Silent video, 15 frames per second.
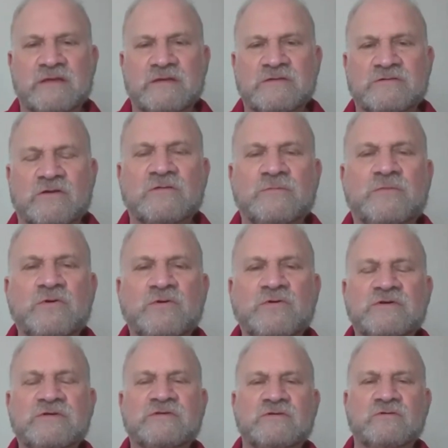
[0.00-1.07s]
So the
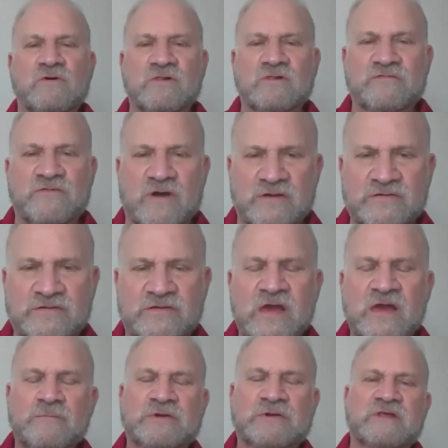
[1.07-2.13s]
Buddha's in all of us,
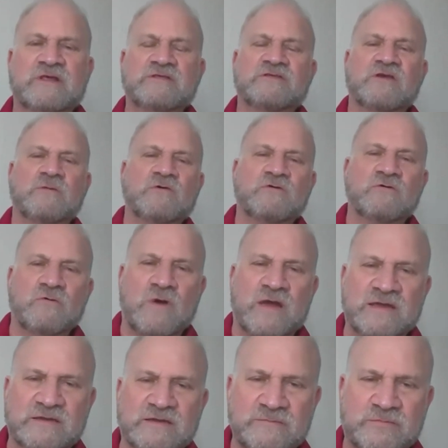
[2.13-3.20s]
but then some are
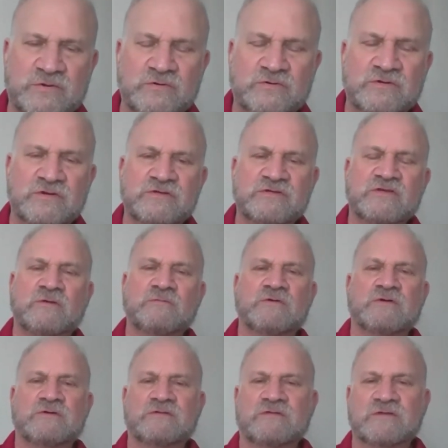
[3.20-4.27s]
awakened Buddhas, some
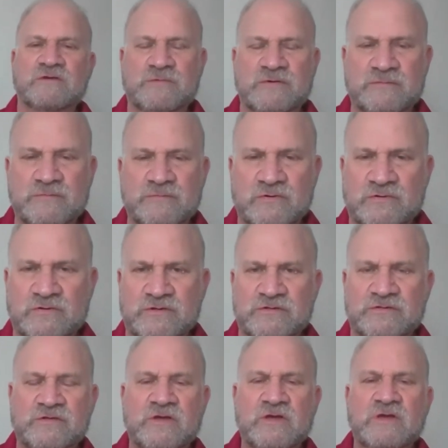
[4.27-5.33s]
are sleeping
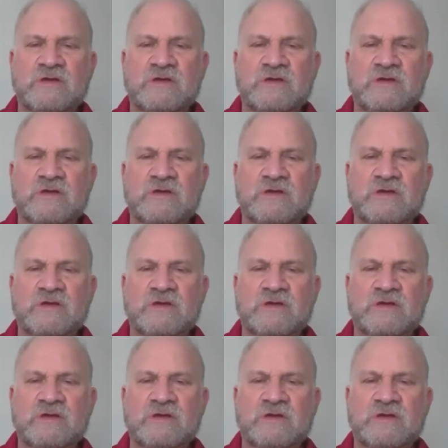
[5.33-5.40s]
Buddhas,